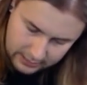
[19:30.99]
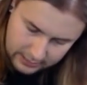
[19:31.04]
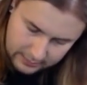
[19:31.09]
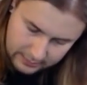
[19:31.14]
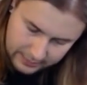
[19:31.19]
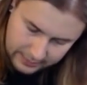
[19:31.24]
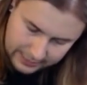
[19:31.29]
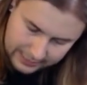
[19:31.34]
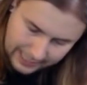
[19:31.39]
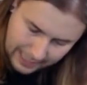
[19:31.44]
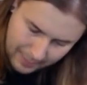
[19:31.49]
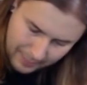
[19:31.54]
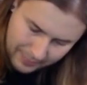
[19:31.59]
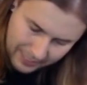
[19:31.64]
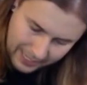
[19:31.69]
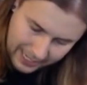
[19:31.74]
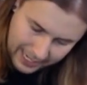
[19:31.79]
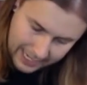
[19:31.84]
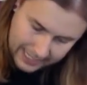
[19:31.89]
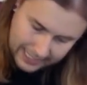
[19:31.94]
because that
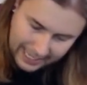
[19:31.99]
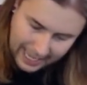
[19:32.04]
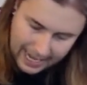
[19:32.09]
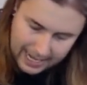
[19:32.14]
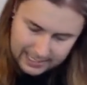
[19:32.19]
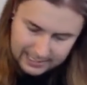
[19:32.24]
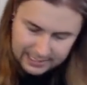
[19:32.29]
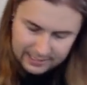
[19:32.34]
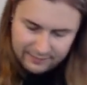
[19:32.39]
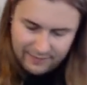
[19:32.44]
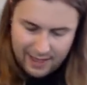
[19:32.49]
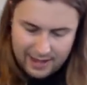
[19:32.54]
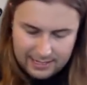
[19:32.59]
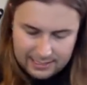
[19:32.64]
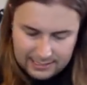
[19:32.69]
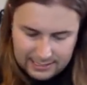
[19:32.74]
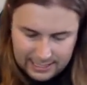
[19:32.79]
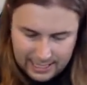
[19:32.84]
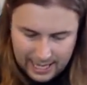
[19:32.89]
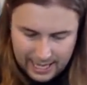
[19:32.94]
bloody Candy
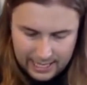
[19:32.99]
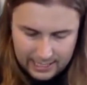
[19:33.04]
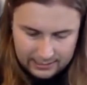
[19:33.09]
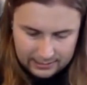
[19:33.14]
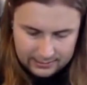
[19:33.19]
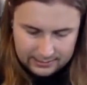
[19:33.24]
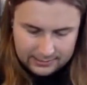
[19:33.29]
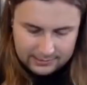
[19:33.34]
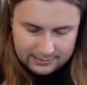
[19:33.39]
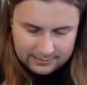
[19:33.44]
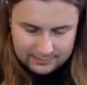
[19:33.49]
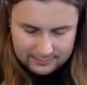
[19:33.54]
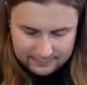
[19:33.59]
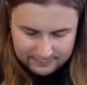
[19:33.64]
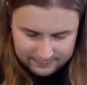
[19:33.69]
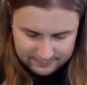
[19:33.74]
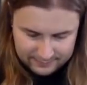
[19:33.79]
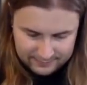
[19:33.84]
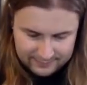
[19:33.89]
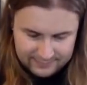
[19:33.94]
Vanity Heels.
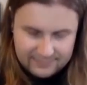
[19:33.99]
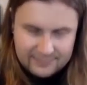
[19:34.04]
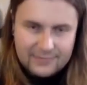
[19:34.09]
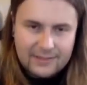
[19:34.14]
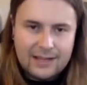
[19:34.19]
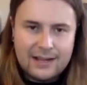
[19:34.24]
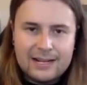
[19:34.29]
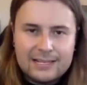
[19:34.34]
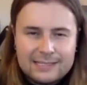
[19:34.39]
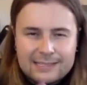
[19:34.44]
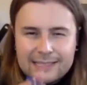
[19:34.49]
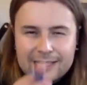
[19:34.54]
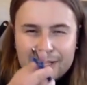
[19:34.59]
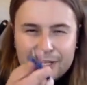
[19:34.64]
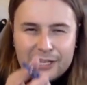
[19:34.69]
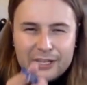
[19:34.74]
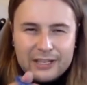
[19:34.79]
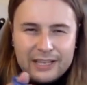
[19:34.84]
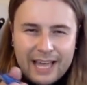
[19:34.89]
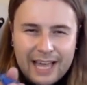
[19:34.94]
I see
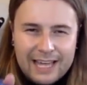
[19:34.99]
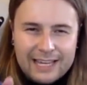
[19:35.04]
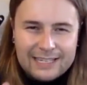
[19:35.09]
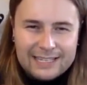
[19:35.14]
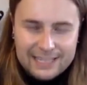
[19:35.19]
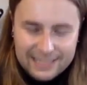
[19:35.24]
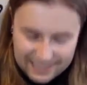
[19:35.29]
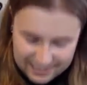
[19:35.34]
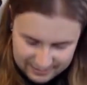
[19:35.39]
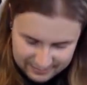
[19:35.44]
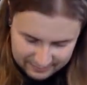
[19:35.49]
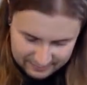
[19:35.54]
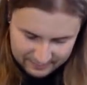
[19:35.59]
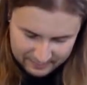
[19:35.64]
you, Candy.